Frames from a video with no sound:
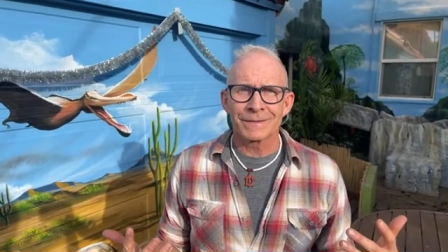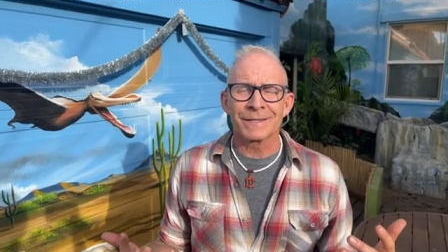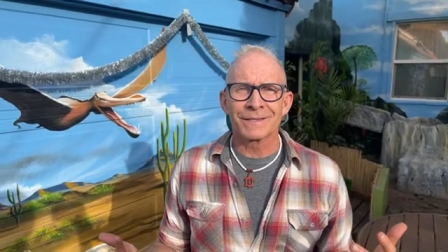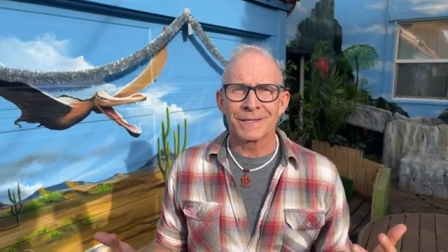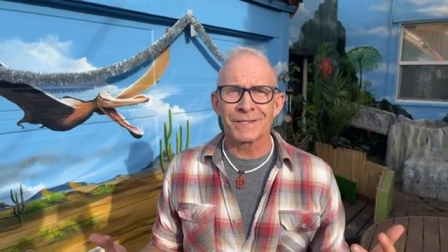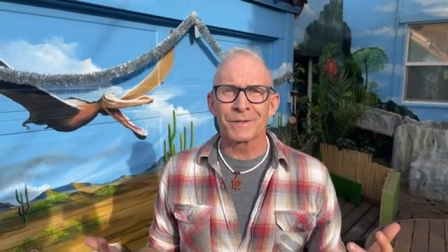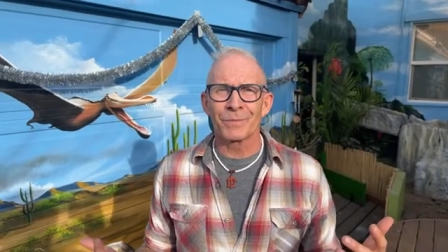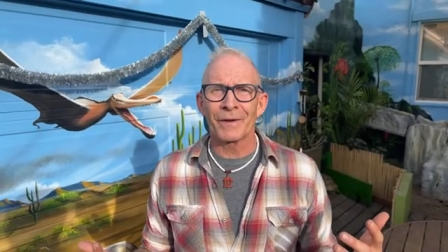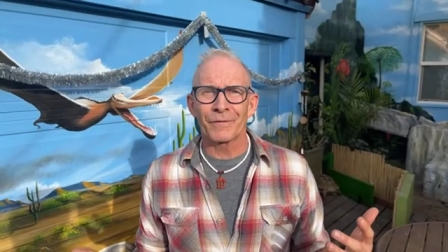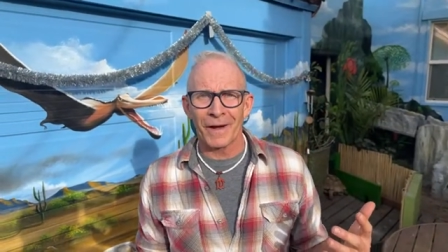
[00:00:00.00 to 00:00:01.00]
decision
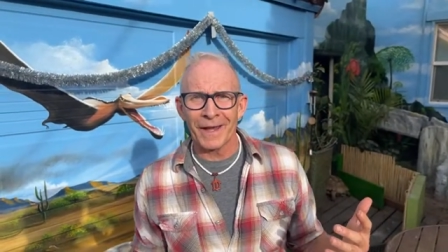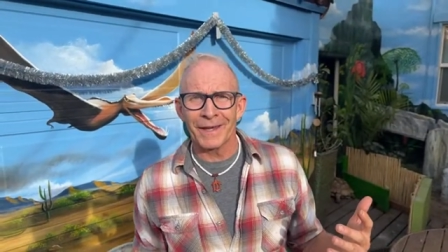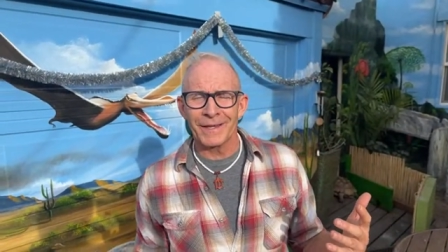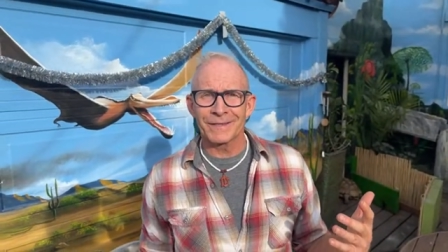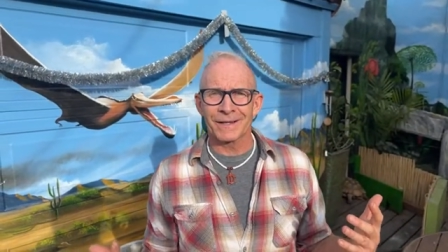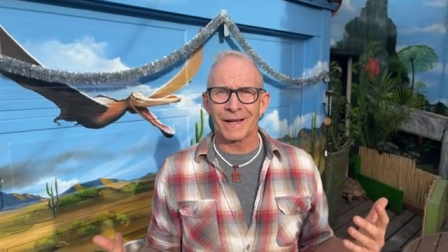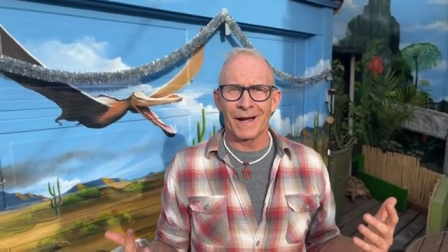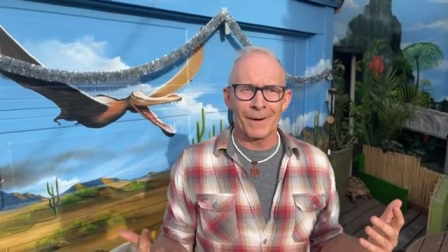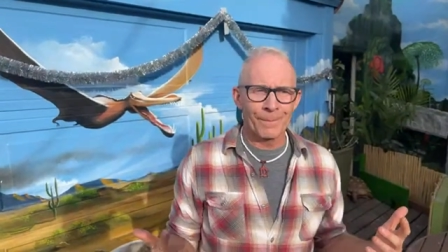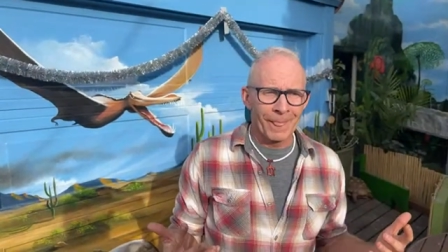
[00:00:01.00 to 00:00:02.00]
by Frankie to
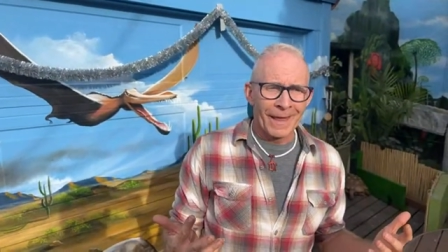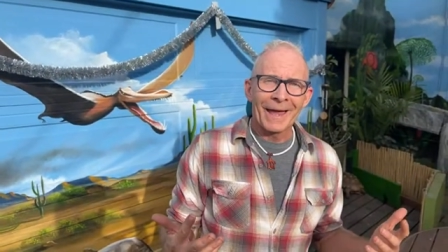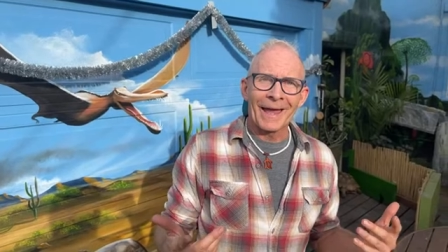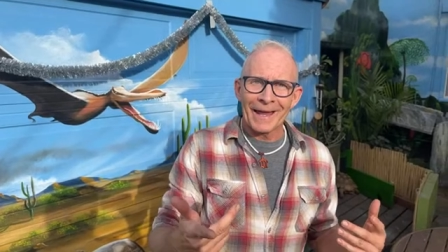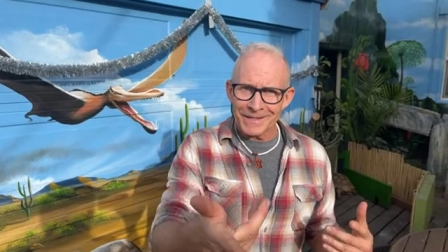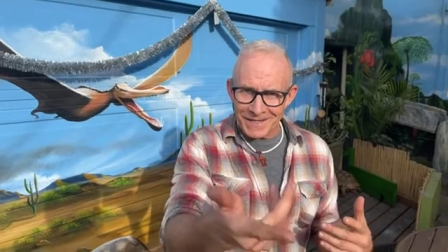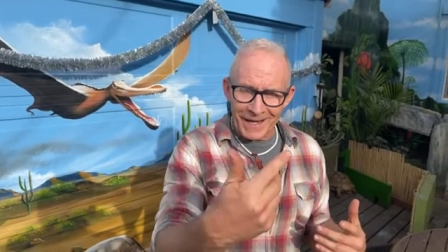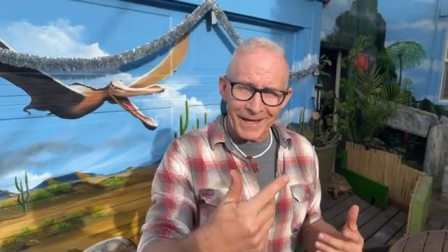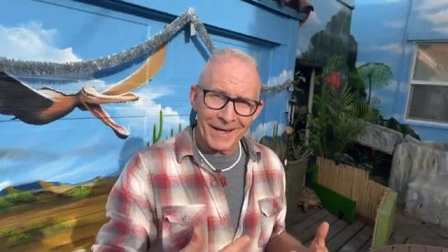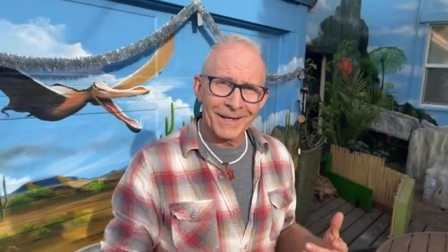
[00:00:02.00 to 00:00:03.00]
come and
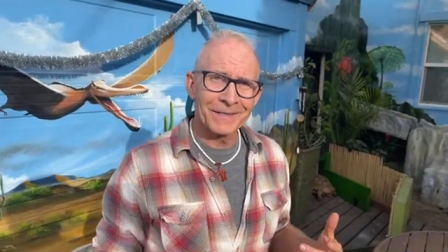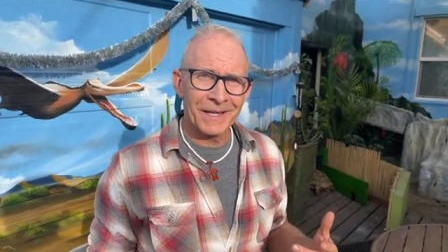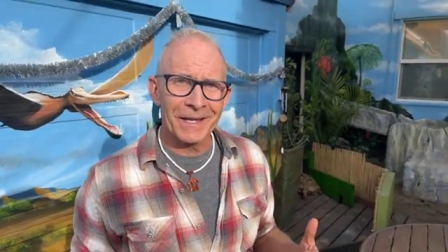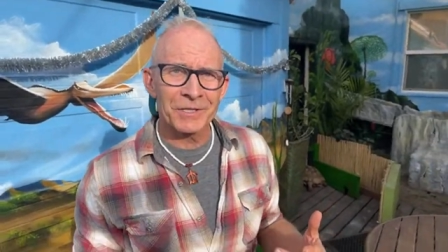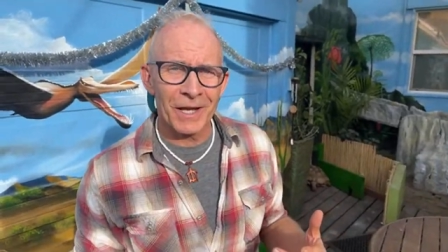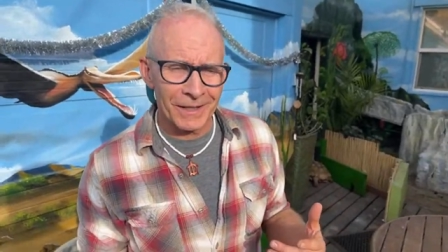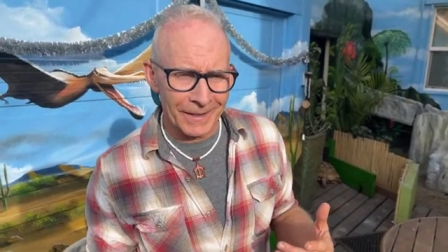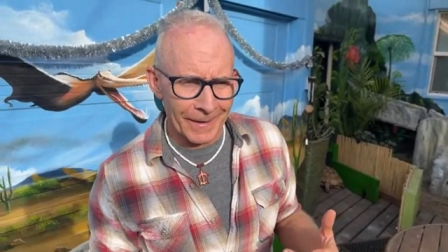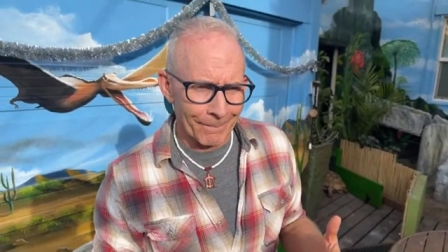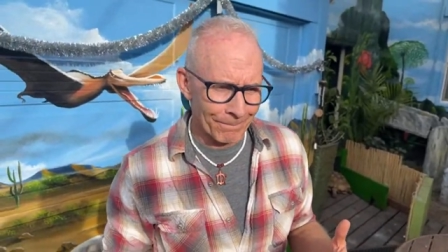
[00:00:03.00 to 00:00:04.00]
take
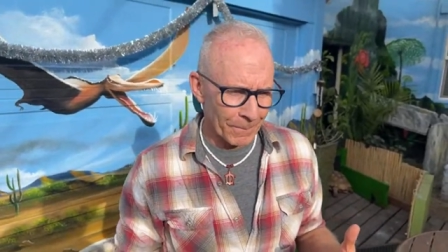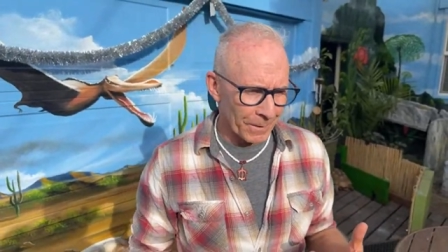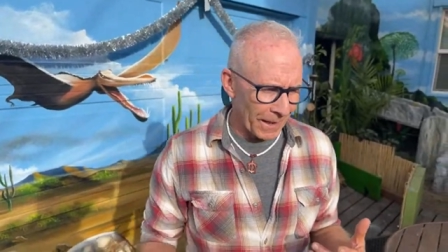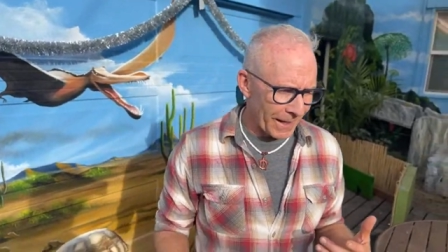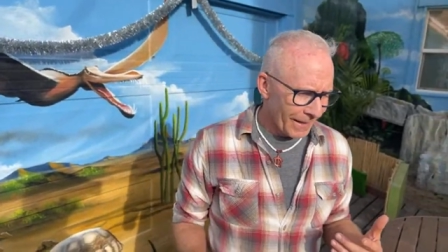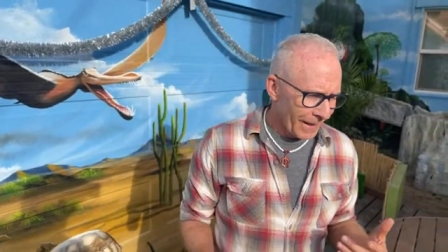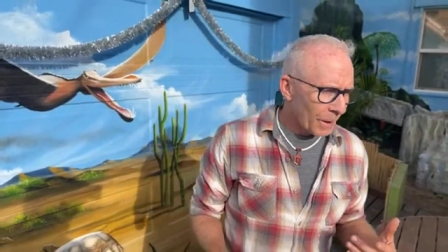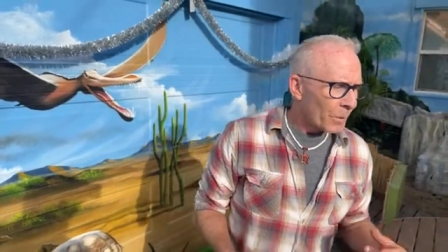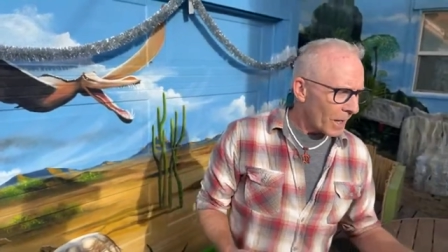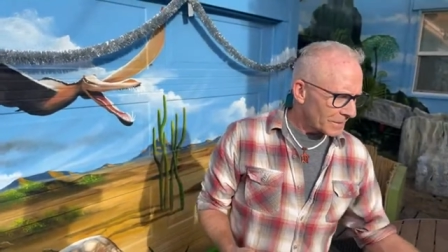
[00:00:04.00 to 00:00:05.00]
Shelly in, okay?
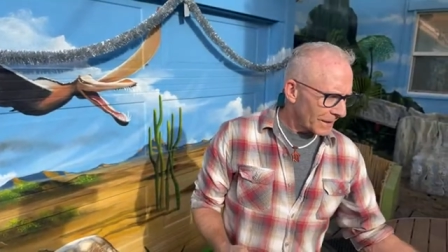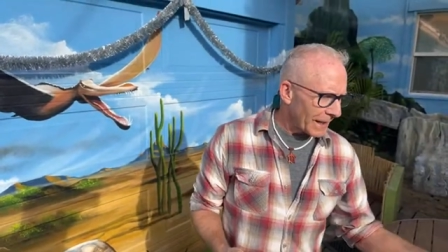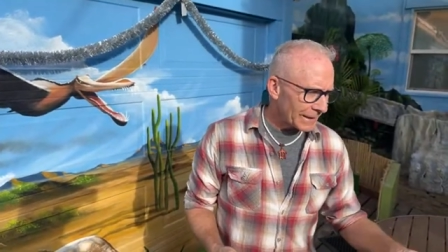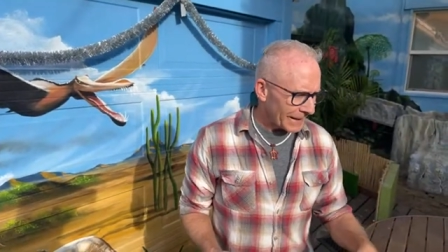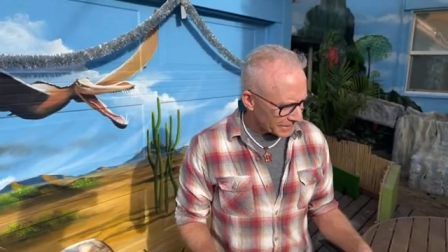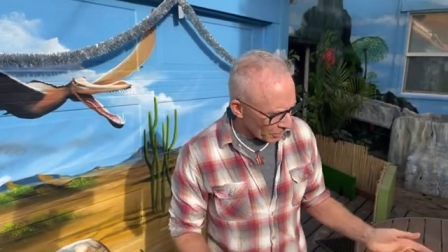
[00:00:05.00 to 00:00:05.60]
We also got Lights,